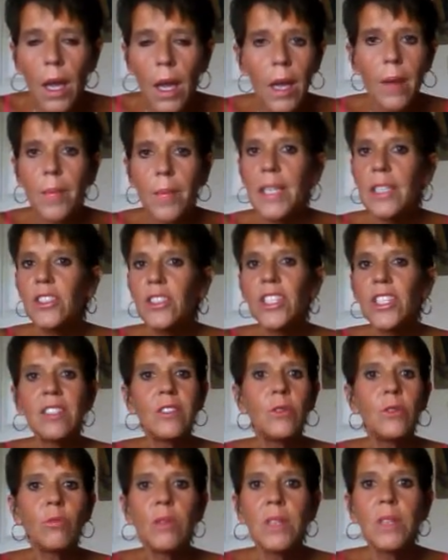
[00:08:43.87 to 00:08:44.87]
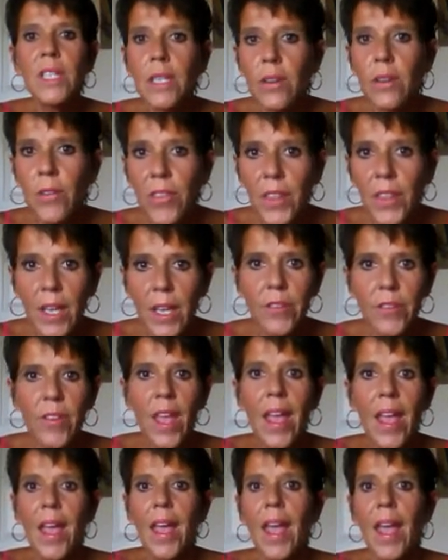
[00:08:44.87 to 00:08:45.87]
I mean, just do little things.
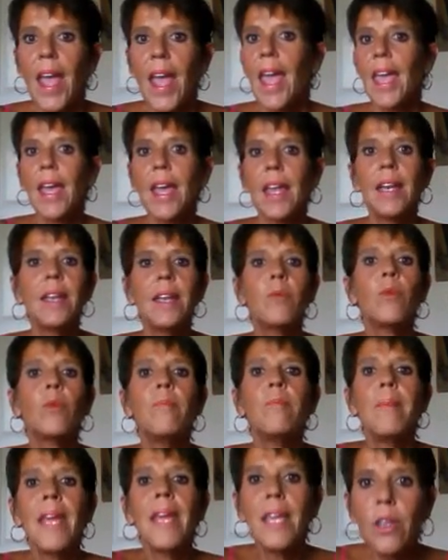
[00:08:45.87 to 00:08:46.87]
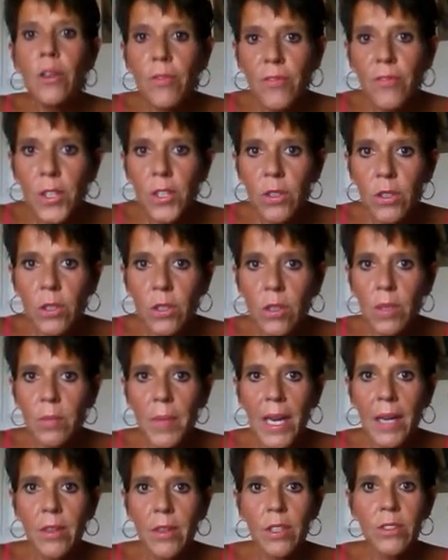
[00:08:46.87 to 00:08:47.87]
And it will make you feel good
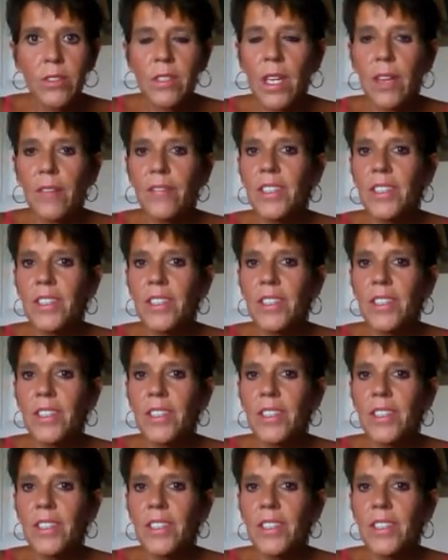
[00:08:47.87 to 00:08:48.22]
about yourself.